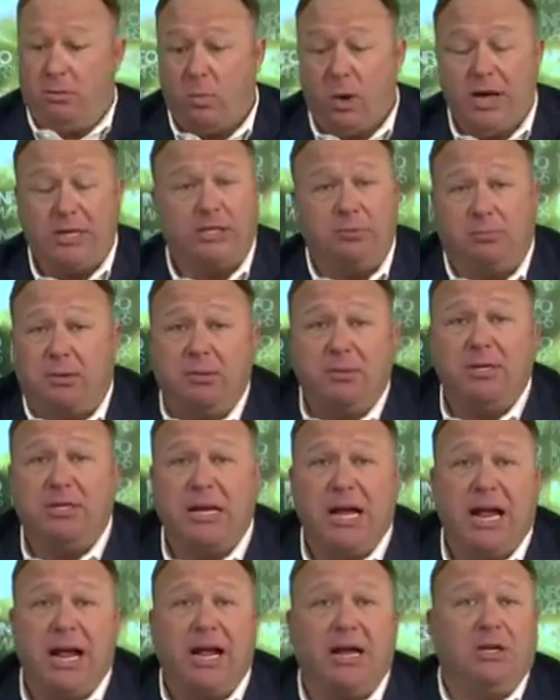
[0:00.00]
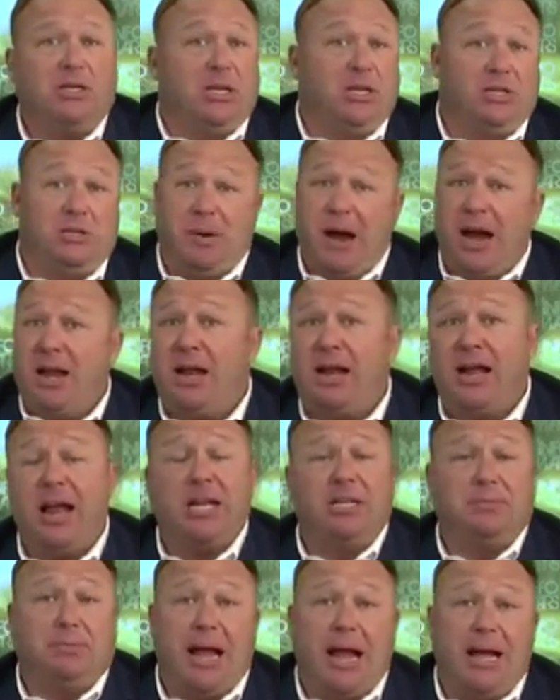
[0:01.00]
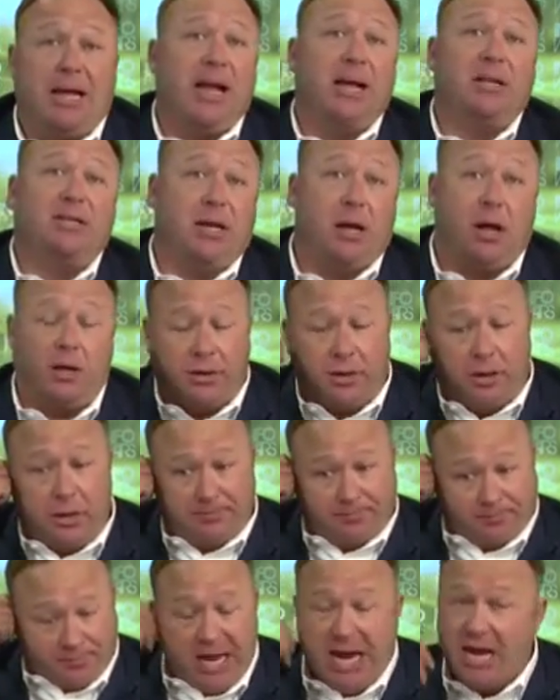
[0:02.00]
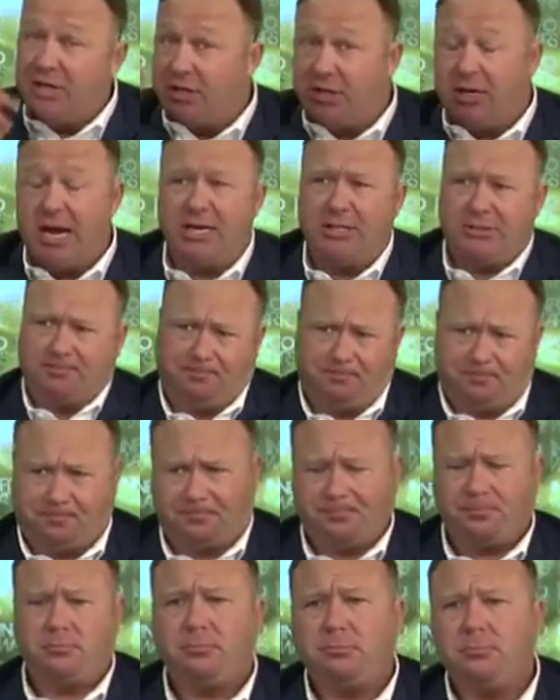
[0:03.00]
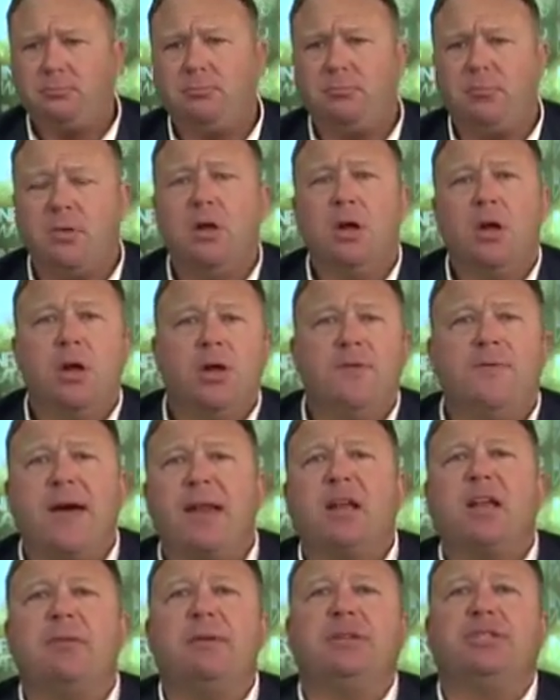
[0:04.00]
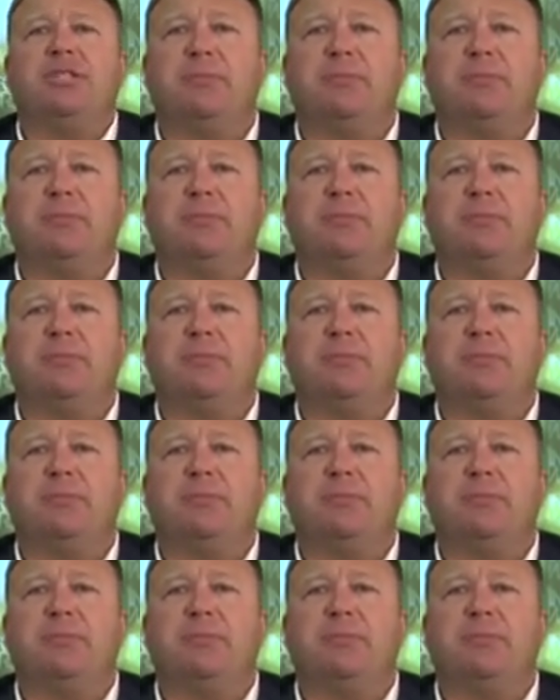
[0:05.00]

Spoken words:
white supremacist gangs, Hispanic gangs, black gangs, they all do it, Asian gangs. You've got to commit